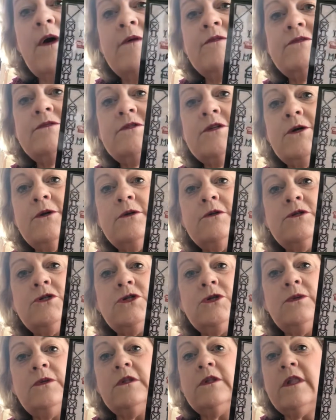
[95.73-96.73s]
I've told
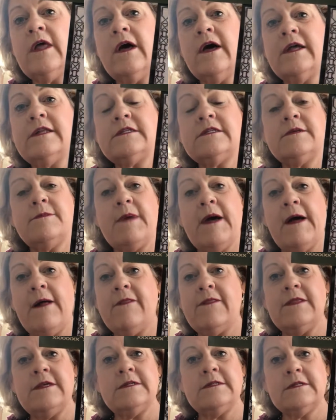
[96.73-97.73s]
you lots
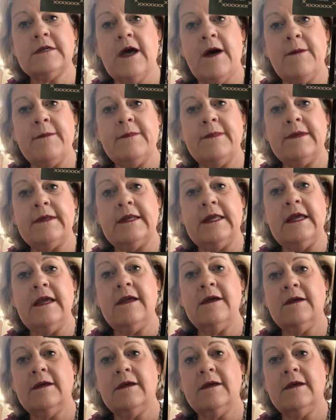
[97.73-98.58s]
about this company,